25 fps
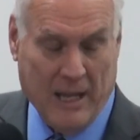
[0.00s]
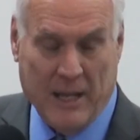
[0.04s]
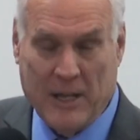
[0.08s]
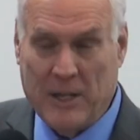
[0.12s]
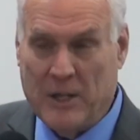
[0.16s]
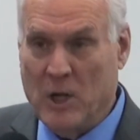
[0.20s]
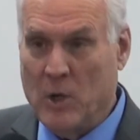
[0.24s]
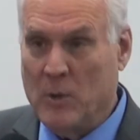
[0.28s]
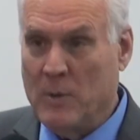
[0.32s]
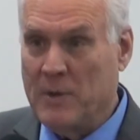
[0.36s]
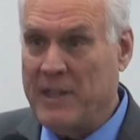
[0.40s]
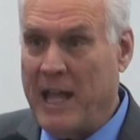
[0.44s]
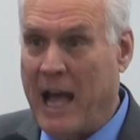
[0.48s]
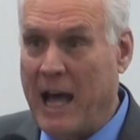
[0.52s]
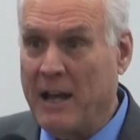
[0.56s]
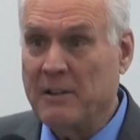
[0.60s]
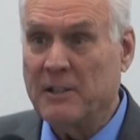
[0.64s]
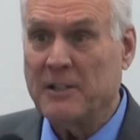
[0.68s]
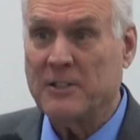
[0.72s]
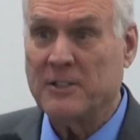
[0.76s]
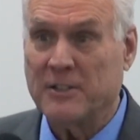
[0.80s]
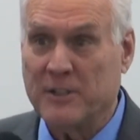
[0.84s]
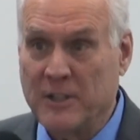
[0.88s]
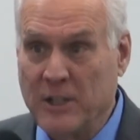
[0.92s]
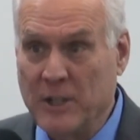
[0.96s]
You're without
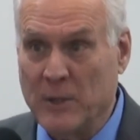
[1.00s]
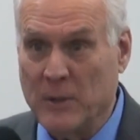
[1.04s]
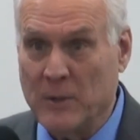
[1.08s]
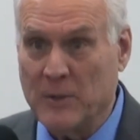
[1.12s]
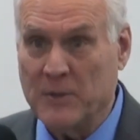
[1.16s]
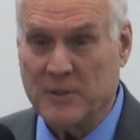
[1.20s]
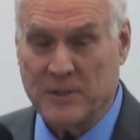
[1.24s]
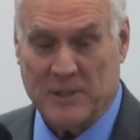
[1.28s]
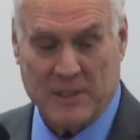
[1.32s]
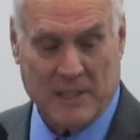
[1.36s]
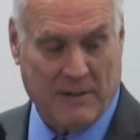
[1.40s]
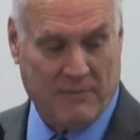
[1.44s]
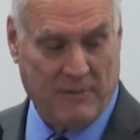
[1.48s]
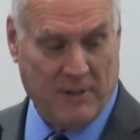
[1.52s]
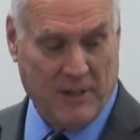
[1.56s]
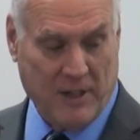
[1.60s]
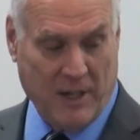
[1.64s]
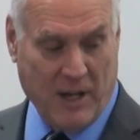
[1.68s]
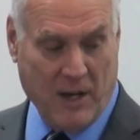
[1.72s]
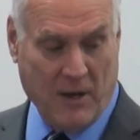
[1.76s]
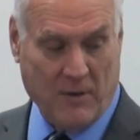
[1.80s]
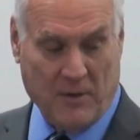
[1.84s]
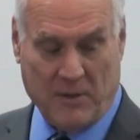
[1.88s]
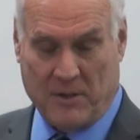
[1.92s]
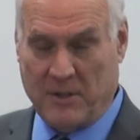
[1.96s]
excuse if you
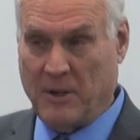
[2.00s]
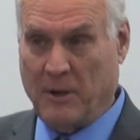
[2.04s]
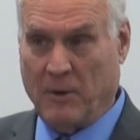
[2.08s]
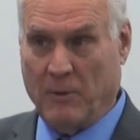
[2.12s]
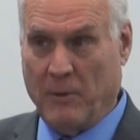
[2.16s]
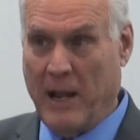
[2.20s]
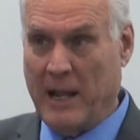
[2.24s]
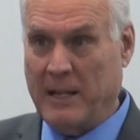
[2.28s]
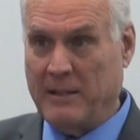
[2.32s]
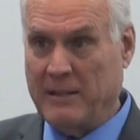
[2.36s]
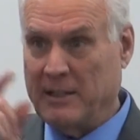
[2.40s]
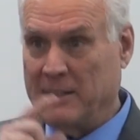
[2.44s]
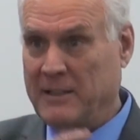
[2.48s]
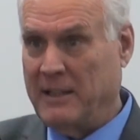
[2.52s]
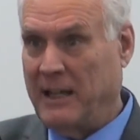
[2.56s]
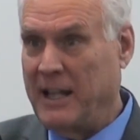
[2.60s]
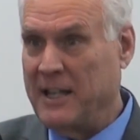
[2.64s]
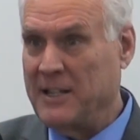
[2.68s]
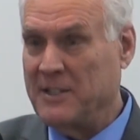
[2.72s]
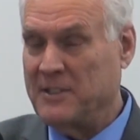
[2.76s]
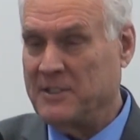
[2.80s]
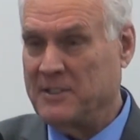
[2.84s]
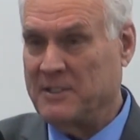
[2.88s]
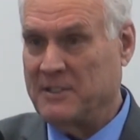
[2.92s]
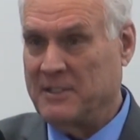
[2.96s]
don't
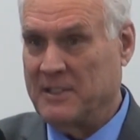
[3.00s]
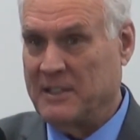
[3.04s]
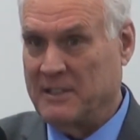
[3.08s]
recognize